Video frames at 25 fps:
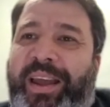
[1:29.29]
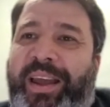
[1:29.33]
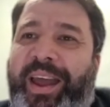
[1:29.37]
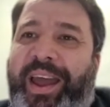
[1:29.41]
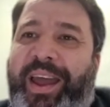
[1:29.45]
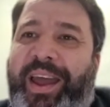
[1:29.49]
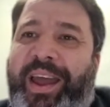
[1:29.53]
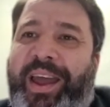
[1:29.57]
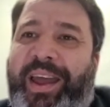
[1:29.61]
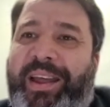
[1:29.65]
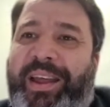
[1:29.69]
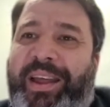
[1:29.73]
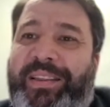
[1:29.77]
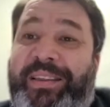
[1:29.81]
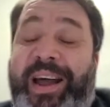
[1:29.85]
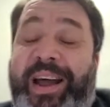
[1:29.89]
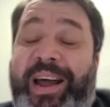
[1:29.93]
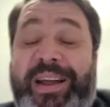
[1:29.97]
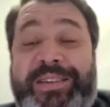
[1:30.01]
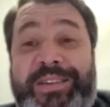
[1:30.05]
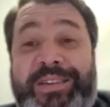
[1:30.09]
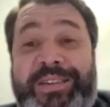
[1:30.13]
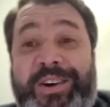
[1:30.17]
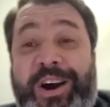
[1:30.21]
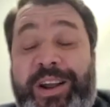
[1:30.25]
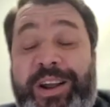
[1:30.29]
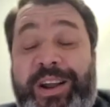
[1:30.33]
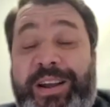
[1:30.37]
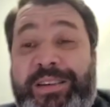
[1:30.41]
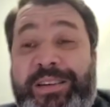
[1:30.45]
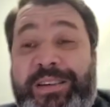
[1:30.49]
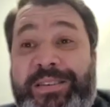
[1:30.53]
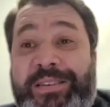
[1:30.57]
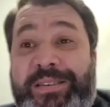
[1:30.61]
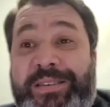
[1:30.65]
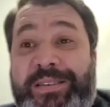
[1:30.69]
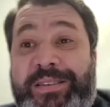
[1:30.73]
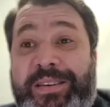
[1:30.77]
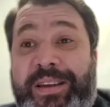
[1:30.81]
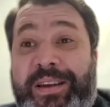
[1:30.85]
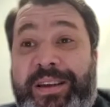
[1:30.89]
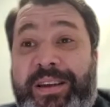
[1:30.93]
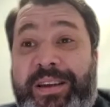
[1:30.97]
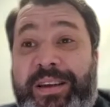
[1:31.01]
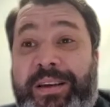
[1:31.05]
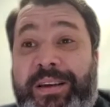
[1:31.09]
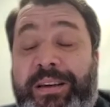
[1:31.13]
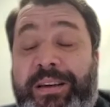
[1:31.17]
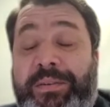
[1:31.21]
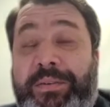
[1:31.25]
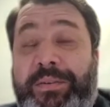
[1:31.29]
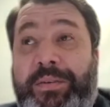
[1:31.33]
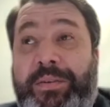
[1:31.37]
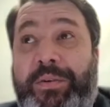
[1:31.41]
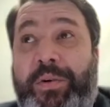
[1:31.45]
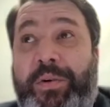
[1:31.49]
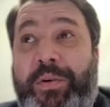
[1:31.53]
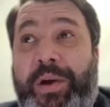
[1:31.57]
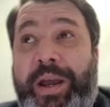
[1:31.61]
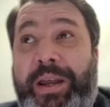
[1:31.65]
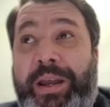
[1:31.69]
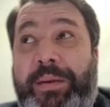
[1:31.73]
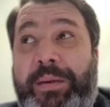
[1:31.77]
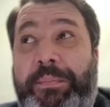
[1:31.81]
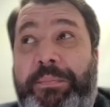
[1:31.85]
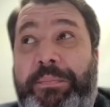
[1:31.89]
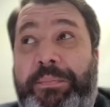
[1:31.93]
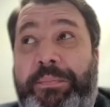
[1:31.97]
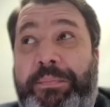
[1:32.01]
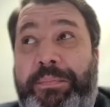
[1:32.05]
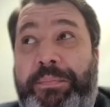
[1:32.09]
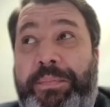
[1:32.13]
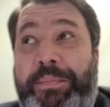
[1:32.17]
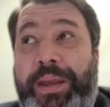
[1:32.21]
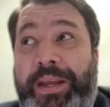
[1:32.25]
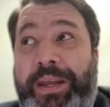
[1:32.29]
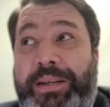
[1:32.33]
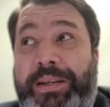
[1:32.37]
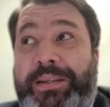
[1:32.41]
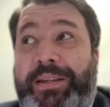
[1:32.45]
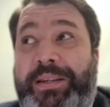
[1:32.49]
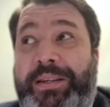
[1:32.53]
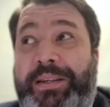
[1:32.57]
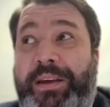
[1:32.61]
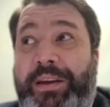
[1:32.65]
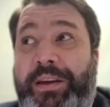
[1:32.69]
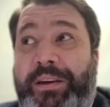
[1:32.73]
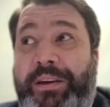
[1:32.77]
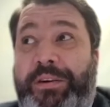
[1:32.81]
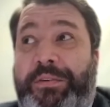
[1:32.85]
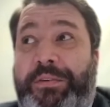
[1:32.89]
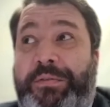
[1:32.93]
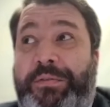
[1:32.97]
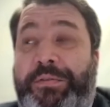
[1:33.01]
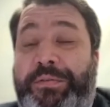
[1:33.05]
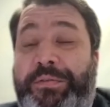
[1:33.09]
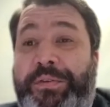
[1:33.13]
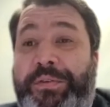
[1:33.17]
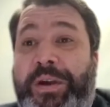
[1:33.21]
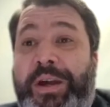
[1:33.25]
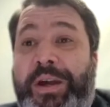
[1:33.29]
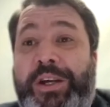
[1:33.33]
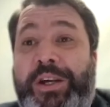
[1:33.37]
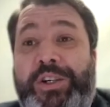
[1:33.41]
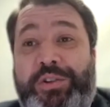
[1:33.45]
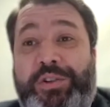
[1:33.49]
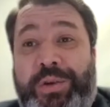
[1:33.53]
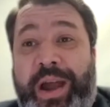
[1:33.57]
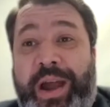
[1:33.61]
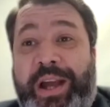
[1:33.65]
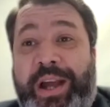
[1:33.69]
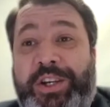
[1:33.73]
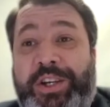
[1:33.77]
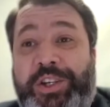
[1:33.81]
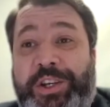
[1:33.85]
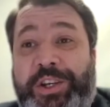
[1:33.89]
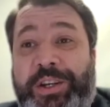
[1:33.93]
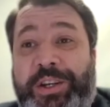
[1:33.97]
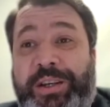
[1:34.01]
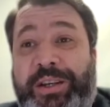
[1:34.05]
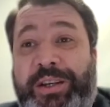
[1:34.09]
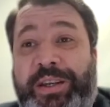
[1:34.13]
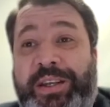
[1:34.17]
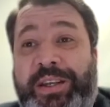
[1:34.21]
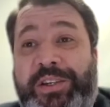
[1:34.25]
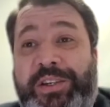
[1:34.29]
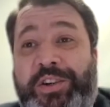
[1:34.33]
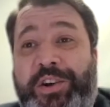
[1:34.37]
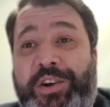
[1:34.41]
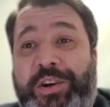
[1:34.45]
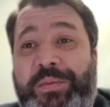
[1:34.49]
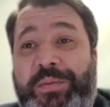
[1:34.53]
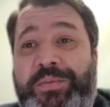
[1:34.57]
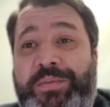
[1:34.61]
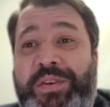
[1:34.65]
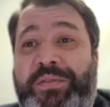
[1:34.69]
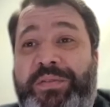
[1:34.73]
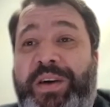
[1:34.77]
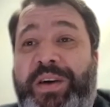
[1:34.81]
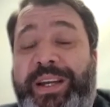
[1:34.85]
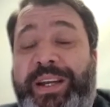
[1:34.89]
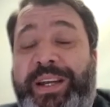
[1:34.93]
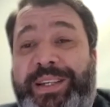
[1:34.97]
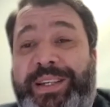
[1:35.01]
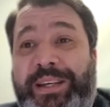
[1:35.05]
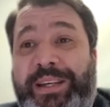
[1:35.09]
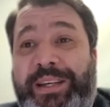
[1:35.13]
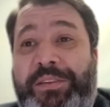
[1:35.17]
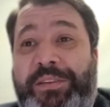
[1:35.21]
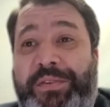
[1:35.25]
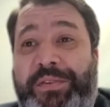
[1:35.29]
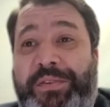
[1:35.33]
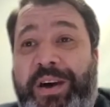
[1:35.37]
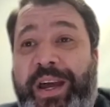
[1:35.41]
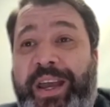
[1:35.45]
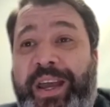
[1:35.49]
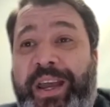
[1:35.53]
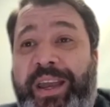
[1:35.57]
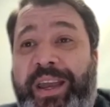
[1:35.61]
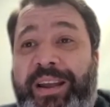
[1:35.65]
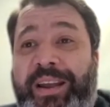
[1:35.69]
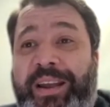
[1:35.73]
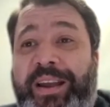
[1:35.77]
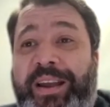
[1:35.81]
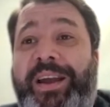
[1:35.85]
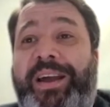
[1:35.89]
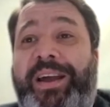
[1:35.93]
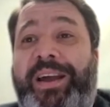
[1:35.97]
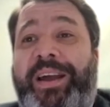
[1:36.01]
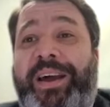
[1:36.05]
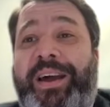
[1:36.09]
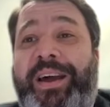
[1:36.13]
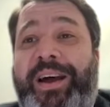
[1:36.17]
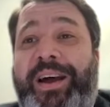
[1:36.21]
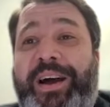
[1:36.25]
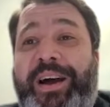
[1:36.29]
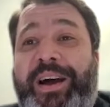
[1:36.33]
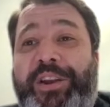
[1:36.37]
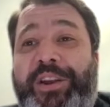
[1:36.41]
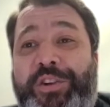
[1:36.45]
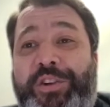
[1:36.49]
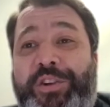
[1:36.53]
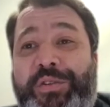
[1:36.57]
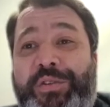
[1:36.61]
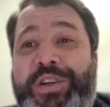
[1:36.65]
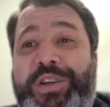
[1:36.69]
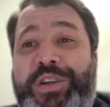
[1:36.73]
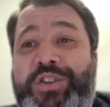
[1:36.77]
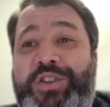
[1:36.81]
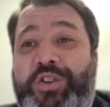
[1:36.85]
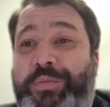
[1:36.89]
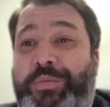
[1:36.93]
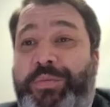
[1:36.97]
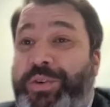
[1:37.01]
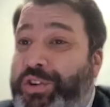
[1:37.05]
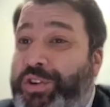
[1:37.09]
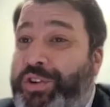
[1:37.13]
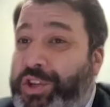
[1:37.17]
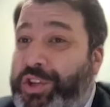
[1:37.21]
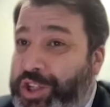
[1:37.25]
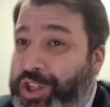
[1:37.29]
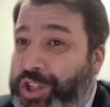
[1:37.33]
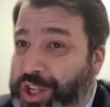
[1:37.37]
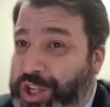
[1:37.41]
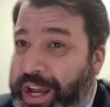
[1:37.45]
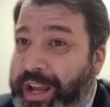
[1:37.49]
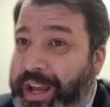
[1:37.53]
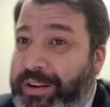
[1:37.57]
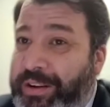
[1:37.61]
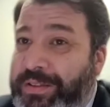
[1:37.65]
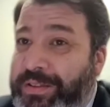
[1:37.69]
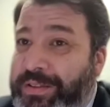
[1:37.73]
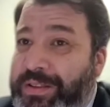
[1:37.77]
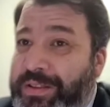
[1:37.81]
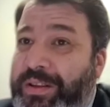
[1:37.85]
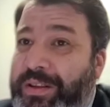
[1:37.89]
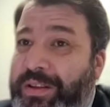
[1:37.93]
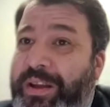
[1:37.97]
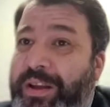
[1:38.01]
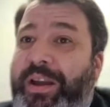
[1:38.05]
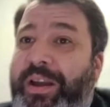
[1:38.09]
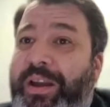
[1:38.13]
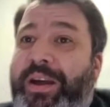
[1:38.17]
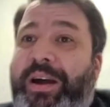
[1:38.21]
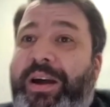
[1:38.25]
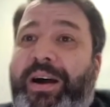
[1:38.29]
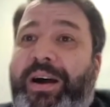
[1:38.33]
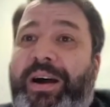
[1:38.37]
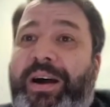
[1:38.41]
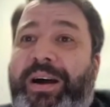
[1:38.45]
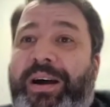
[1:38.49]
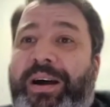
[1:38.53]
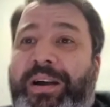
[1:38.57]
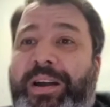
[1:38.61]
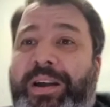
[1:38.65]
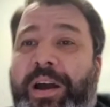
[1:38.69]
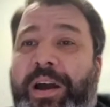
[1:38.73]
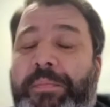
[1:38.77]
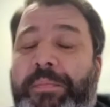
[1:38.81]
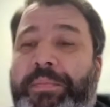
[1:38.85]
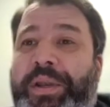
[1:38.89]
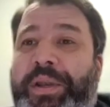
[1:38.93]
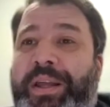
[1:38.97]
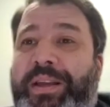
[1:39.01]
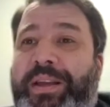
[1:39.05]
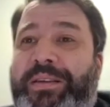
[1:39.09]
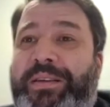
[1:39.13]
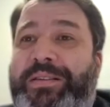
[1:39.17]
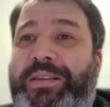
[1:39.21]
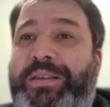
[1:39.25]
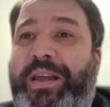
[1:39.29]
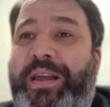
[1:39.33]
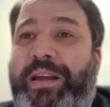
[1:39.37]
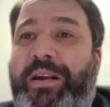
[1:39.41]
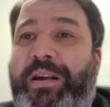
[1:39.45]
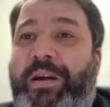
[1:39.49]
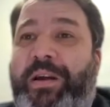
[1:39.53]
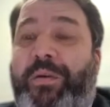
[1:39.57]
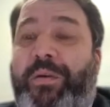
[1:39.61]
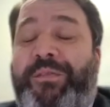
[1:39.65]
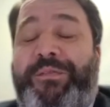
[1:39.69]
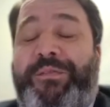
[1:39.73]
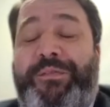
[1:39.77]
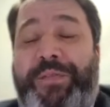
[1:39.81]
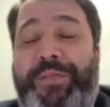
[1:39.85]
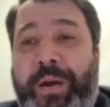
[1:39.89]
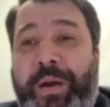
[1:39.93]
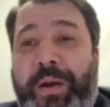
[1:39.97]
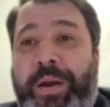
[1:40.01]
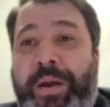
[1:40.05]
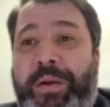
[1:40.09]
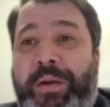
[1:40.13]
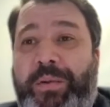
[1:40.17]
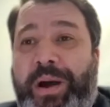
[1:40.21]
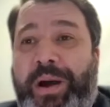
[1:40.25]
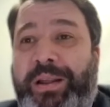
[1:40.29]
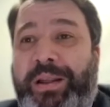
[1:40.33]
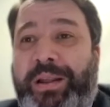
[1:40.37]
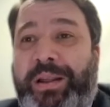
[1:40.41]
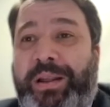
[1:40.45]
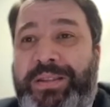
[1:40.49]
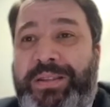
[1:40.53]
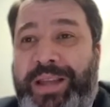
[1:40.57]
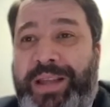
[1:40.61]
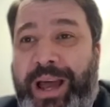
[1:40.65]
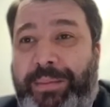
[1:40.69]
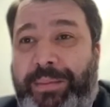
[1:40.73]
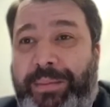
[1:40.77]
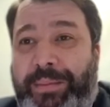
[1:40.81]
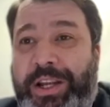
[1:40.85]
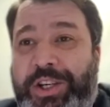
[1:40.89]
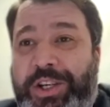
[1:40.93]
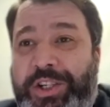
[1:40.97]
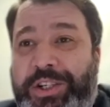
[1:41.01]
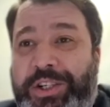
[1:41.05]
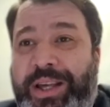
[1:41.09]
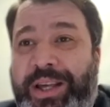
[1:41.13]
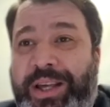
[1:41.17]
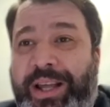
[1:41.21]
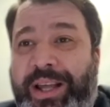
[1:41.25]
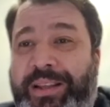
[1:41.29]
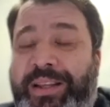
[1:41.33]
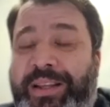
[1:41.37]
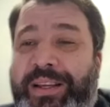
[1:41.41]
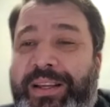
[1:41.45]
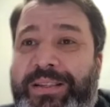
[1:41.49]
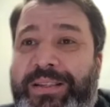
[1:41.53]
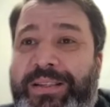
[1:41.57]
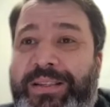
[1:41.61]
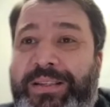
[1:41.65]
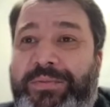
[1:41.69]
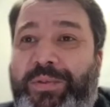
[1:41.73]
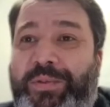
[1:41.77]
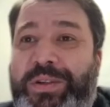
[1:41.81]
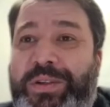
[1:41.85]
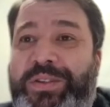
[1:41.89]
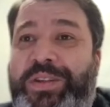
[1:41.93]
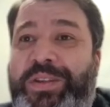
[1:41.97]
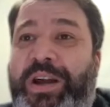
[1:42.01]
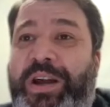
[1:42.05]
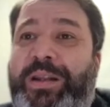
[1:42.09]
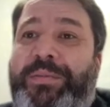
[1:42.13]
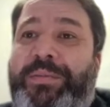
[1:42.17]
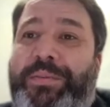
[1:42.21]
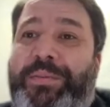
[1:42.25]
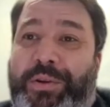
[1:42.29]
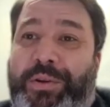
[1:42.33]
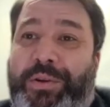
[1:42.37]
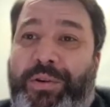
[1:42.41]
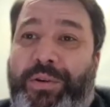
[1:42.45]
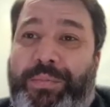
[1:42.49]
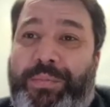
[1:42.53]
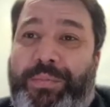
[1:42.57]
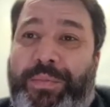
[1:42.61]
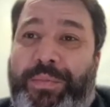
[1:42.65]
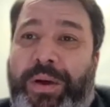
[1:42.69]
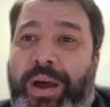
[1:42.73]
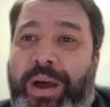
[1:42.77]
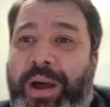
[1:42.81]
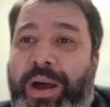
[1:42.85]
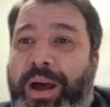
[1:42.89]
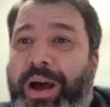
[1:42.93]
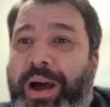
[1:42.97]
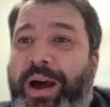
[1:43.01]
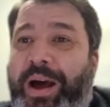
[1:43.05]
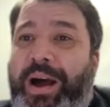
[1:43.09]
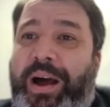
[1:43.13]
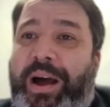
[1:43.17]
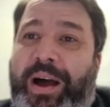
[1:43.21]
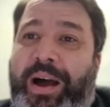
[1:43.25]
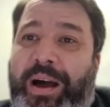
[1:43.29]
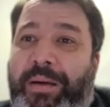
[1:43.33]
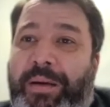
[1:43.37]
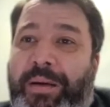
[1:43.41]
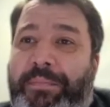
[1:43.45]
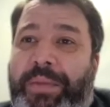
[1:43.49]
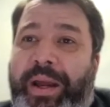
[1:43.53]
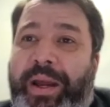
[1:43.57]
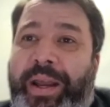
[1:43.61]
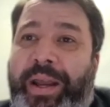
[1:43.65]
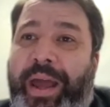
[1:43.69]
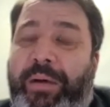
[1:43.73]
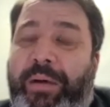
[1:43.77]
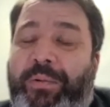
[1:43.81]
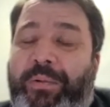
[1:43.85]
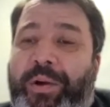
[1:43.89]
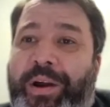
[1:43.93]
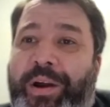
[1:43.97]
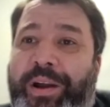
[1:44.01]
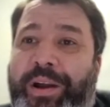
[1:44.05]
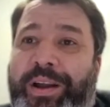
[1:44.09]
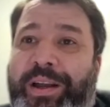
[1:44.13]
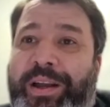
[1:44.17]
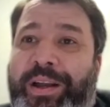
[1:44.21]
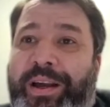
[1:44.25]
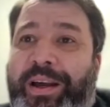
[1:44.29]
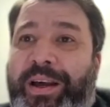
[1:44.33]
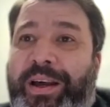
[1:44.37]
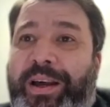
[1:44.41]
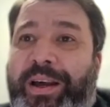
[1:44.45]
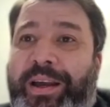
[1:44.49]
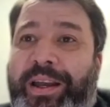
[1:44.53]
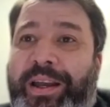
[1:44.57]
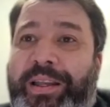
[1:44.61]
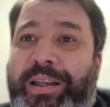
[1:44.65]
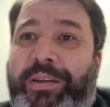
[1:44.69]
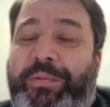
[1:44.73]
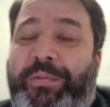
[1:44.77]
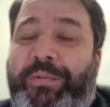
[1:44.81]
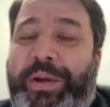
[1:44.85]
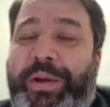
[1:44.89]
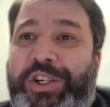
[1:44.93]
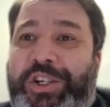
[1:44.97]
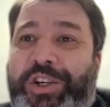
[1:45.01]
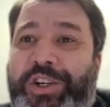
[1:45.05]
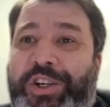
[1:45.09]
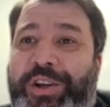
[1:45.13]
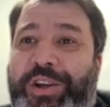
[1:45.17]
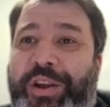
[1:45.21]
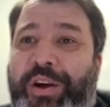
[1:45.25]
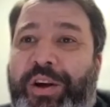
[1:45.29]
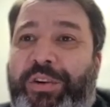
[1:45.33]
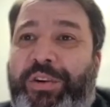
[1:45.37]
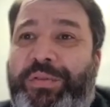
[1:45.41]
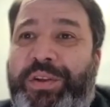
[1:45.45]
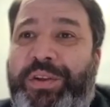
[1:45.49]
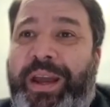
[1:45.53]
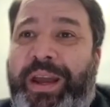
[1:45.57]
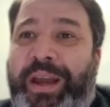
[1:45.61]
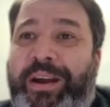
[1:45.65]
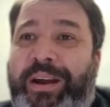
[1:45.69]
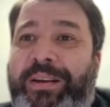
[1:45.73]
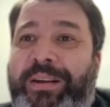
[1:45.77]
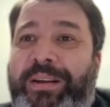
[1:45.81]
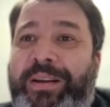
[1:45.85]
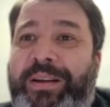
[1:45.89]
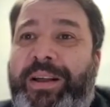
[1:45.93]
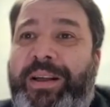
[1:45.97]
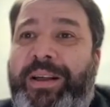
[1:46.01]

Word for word: and that's got us uh, quite a bit of traction in terms of identifying uh, new distribution channels, uh, companies that are very well established. And this was done through uh, my network uh, in the region over there.